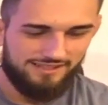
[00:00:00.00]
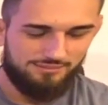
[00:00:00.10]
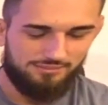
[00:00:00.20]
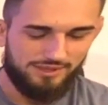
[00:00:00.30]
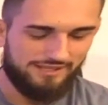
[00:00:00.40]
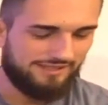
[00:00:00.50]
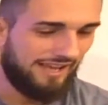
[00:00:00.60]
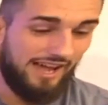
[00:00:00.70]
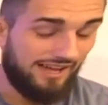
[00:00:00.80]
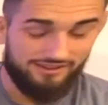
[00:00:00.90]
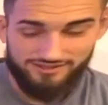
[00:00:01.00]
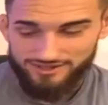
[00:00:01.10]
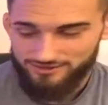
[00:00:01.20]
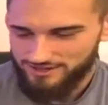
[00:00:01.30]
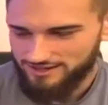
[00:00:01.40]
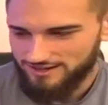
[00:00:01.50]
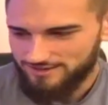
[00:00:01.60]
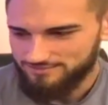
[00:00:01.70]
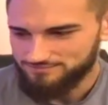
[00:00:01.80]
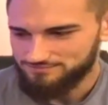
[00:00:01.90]
But yeah, I don't know.
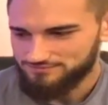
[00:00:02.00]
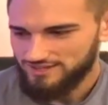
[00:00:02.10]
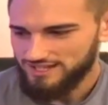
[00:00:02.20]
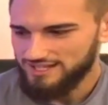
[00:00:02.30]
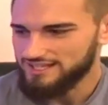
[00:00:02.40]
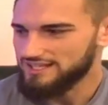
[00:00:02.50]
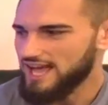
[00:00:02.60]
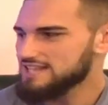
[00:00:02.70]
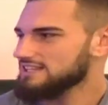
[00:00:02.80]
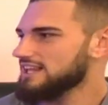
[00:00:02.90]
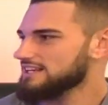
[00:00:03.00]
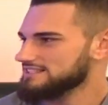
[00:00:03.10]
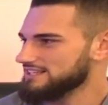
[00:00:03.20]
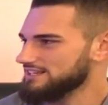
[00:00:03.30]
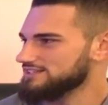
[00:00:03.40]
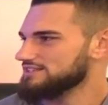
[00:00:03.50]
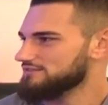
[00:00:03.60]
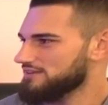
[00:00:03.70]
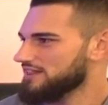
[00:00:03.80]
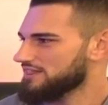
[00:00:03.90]
He has a lot of skills and
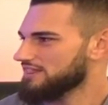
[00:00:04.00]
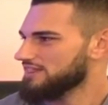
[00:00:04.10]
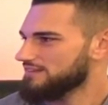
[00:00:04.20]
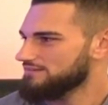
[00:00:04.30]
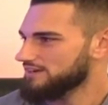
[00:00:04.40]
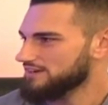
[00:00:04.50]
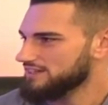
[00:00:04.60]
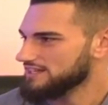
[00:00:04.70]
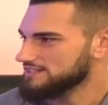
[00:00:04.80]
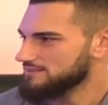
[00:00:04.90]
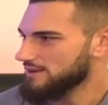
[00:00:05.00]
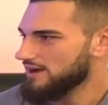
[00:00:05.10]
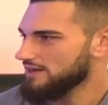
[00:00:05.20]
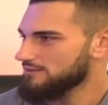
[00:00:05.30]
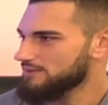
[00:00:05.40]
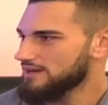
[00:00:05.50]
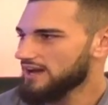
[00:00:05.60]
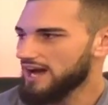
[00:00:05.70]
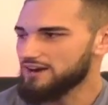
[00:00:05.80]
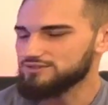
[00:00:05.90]
fun things about him.
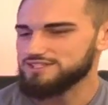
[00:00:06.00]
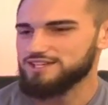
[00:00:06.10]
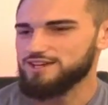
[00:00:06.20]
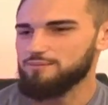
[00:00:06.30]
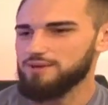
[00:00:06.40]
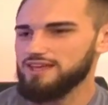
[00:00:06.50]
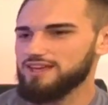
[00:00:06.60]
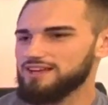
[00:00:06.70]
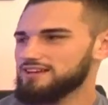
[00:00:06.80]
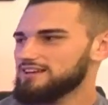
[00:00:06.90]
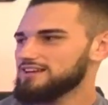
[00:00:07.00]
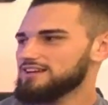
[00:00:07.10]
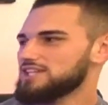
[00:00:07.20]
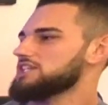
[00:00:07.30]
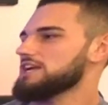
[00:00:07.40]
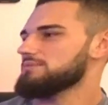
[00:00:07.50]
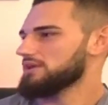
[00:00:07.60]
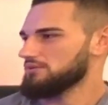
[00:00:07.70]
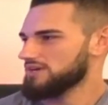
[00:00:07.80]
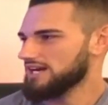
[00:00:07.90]
I don't see him being a
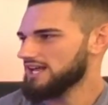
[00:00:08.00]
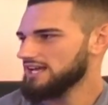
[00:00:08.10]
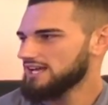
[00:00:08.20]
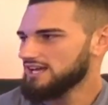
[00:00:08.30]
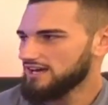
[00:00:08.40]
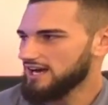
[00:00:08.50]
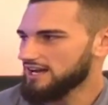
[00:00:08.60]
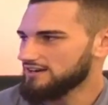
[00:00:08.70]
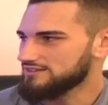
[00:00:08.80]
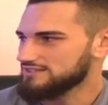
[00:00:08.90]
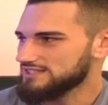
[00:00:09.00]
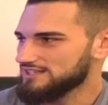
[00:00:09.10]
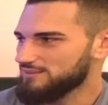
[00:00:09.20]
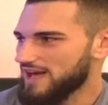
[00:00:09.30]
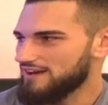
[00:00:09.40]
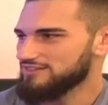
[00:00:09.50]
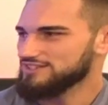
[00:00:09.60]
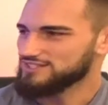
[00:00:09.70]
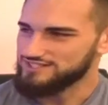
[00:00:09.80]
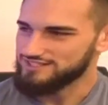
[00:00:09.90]
champion one day. I don't see him
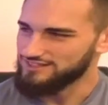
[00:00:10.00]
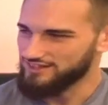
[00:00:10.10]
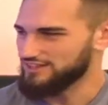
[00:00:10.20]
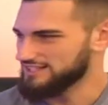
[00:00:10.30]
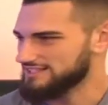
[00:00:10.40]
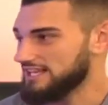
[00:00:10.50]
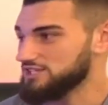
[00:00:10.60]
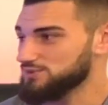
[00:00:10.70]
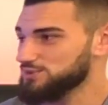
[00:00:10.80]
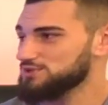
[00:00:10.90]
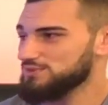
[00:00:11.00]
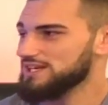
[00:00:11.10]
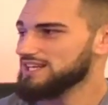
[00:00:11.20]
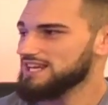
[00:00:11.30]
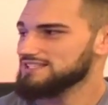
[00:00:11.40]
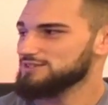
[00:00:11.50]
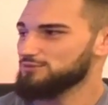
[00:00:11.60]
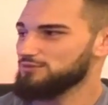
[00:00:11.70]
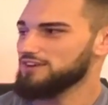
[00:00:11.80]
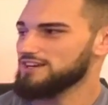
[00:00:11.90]
having just all the intangibles, but he has
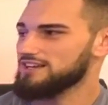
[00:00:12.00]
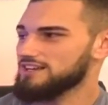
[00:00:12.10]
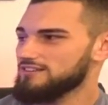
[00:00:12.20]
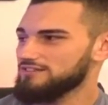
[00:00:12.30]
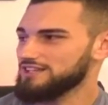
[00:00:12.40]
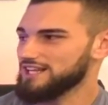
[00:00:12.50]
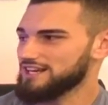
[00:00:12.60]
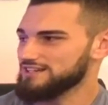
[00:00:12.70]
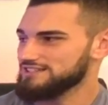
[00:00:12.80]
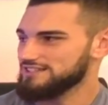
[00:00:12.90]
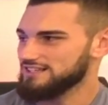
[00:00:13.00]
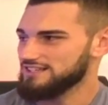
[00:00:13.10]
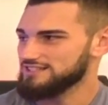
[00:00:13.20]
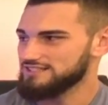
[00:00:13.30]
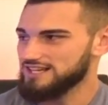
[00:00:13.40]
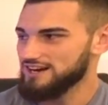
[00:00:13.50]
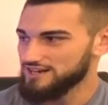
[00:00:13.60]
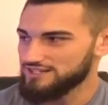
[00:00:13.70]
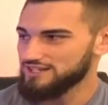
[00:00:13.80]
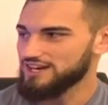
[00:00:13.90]
some fun layers to his
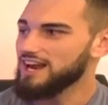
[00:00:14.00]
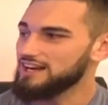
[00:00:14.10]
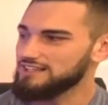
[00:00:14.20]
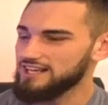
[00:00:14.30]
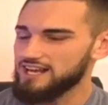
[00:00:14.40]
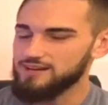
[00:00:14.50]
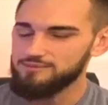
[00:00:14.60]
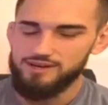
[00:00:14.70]
character and game,